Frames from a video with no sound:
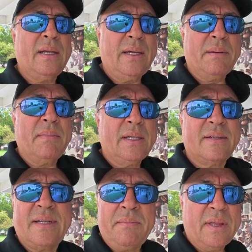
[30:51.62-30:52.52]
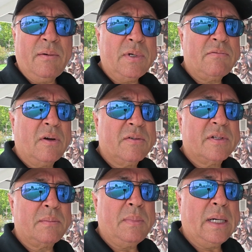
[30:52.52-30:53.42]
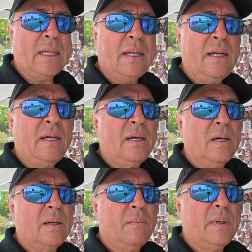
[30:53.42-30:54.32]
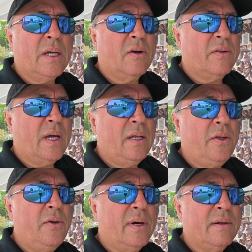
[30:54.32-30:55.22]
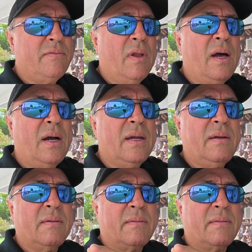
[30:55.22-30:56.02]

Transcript: leap. The same thing with roadster, but because I knew how to fly